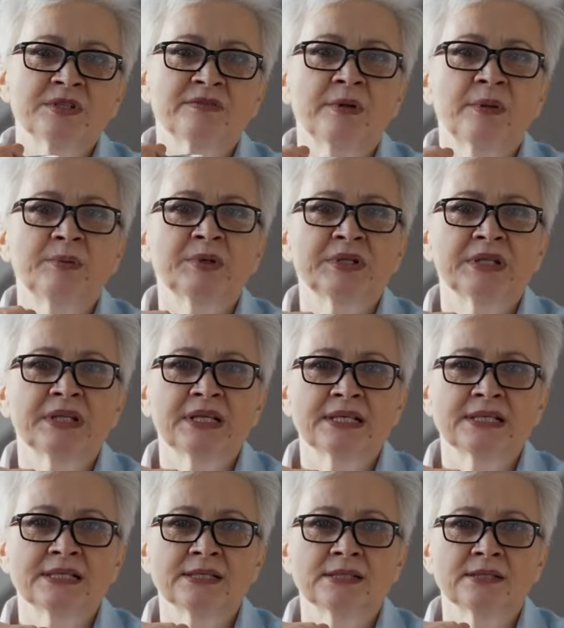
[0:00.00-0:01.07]
about how
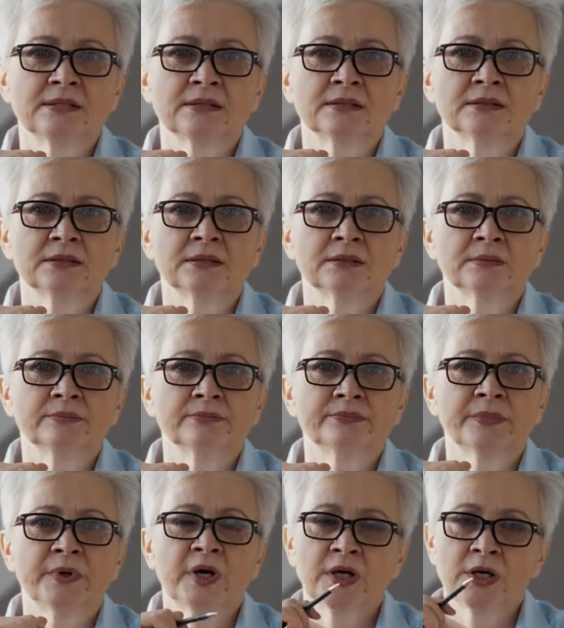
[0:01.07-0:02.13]
we can adhere
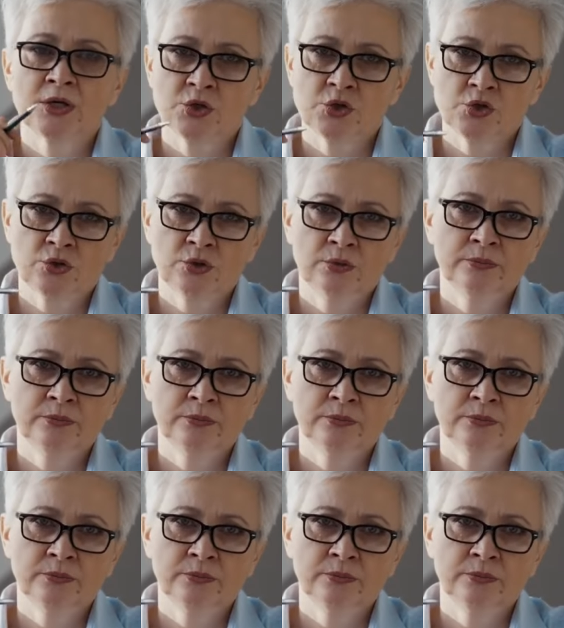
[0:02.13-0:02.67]
to deadlines